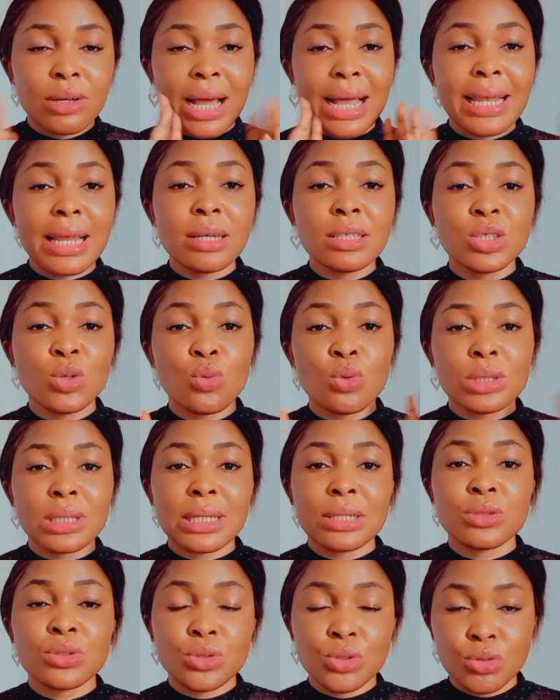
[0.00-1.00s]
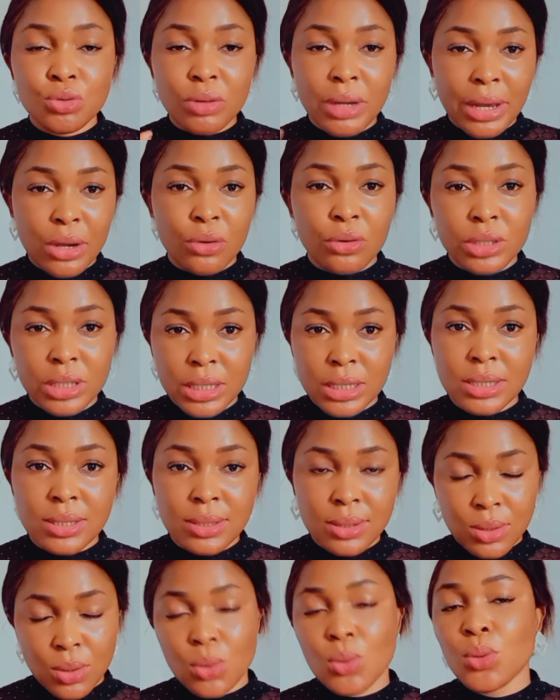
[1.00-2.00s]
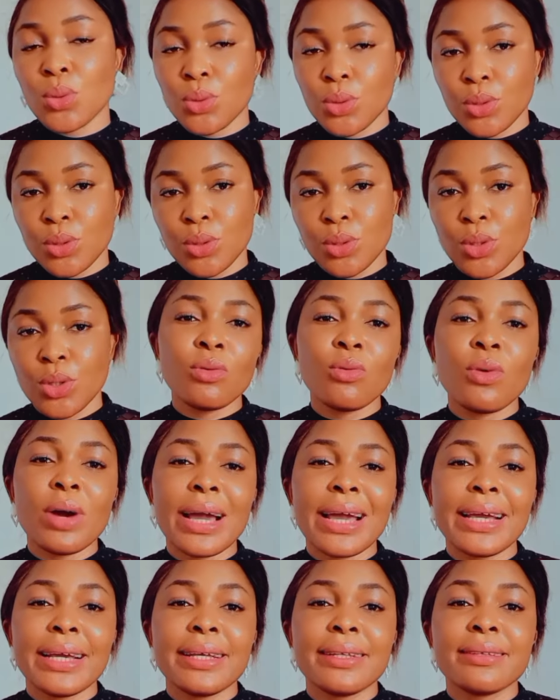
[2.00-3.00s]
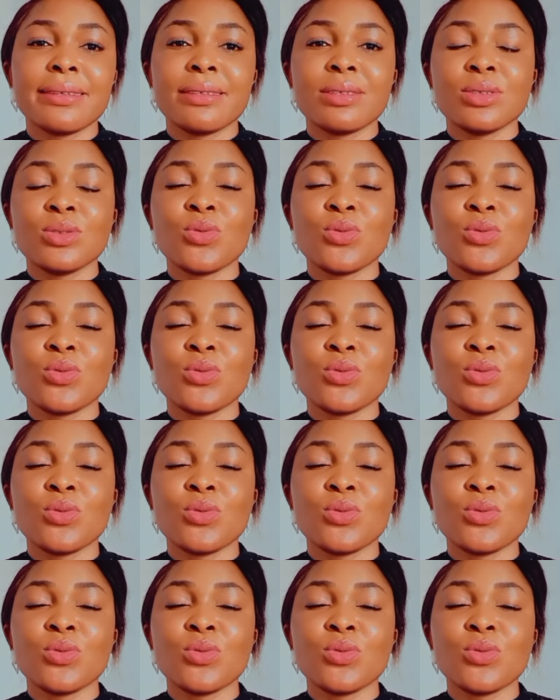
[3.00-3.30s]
Allow the water to dry on its own while